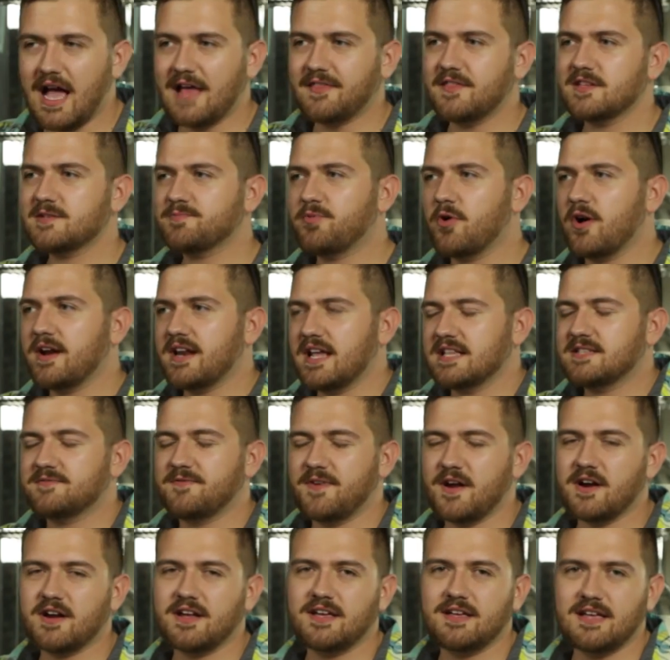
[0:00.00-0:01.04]
At this point, it's
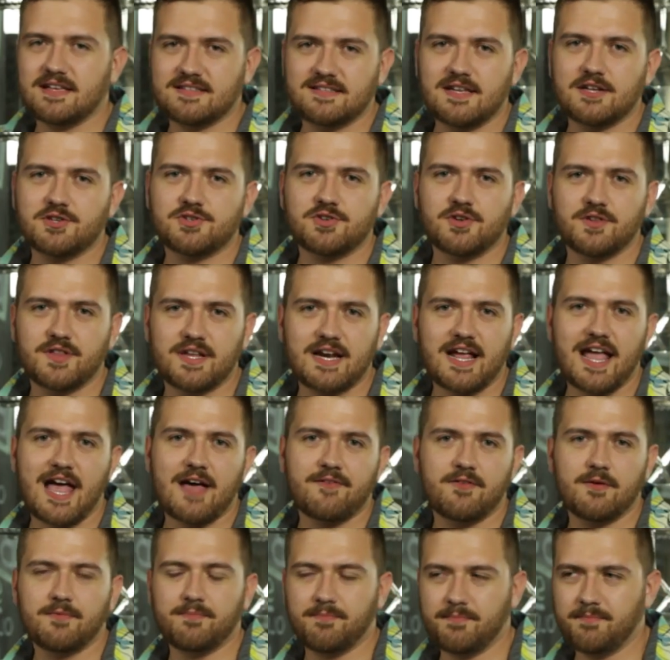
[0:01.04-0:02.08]
very essential that I
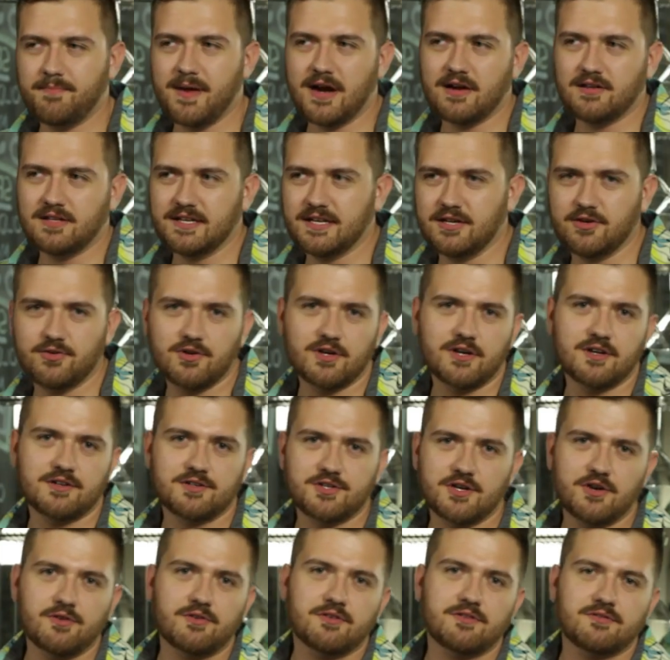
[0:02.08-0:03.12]
have a barely knew her
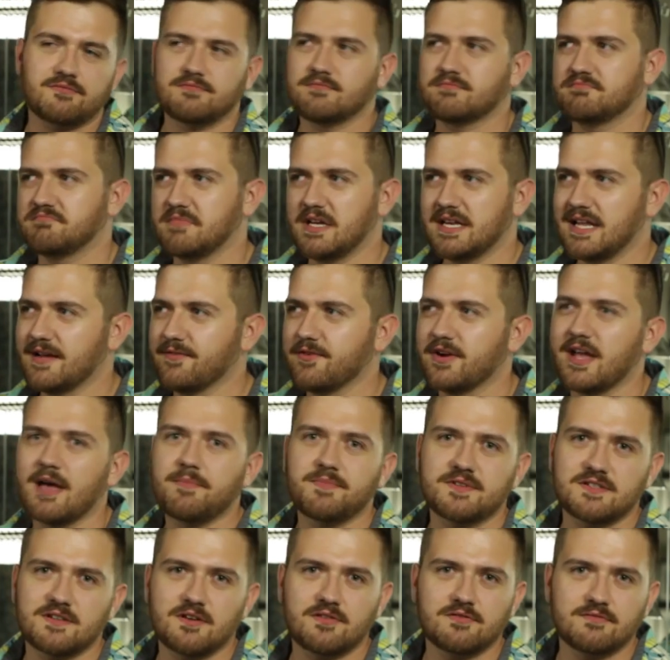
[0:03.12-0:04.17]
joke in every
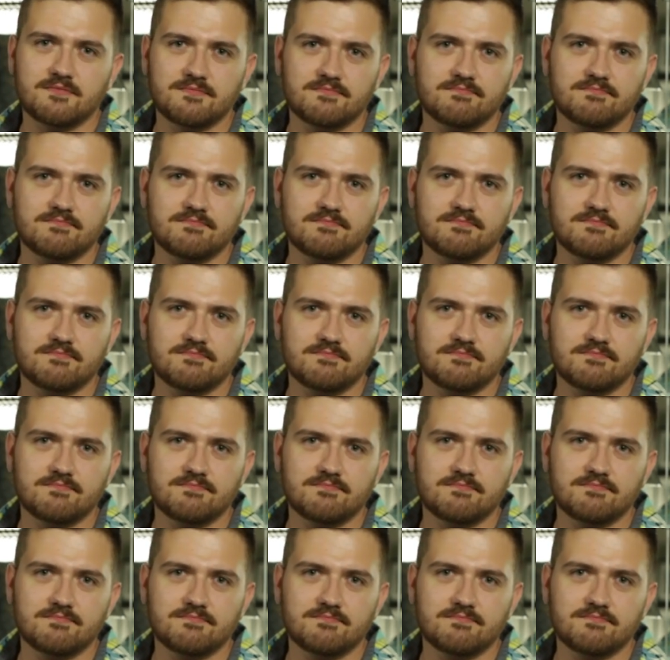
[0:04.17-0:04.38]
episode.